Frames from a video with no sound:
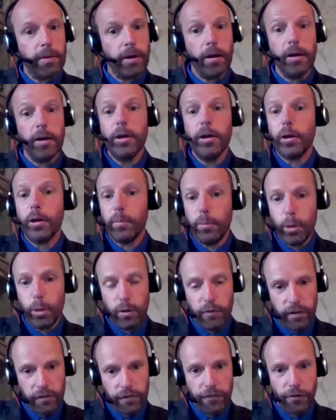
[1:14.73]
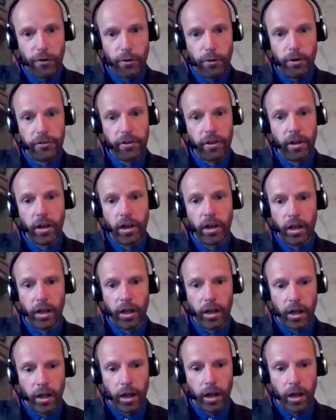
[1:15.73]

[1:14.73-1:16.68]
but moving forwards a,